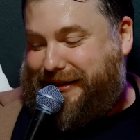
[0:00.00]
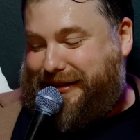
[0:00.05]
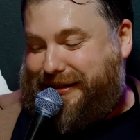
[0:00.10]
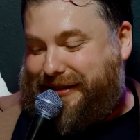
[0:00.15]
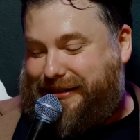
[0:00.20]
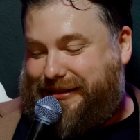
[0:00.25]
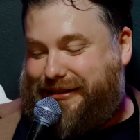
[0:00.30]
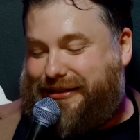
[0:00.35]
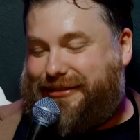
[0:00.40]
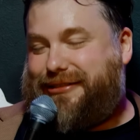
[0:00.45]

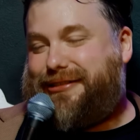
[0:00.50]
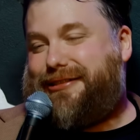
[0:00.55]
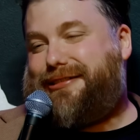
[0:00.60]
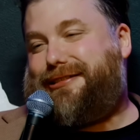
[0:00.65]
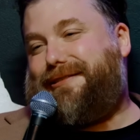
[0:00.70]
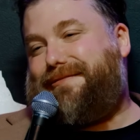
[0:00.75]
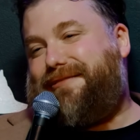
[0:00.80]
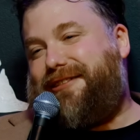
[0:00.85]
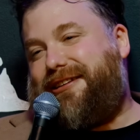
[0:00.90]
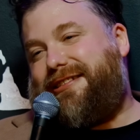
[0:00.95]
You know, so
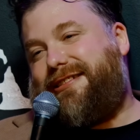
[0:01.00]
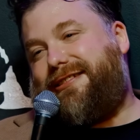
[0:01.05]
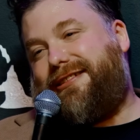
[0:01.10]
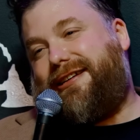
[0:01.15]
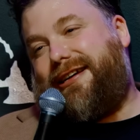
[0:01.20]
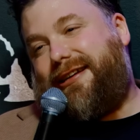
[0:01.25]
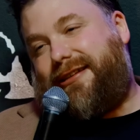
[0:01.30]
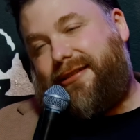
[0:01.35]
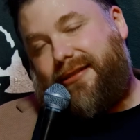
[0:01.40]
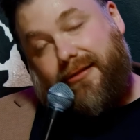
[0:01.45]
somebody's
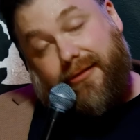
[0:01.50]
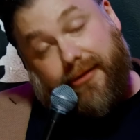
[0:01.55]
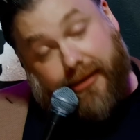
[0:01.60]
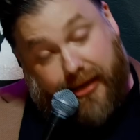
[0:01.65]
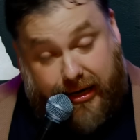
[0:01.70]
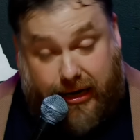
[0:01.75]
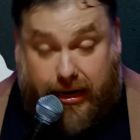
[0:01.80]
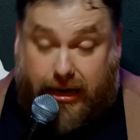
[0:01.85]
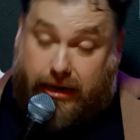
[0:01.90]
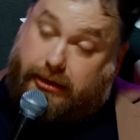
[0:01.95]
like, so
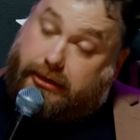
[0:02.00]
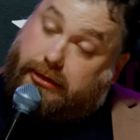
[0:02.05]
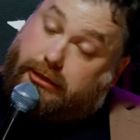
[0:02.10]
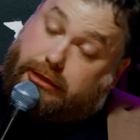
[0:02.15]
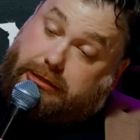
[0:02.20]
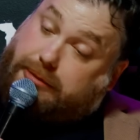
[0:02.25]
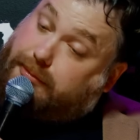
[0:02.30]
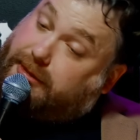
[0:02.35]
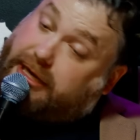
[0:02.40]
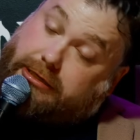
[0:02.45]
yeah, I
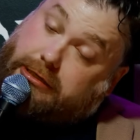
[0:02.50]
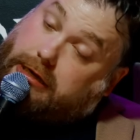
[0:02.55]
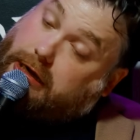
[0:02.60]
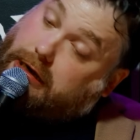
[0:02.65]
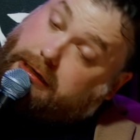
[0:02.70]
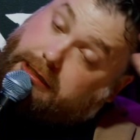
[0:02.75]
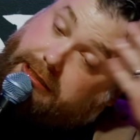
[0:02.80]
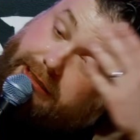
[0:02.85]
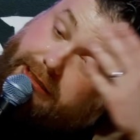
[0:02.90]
used my daughter's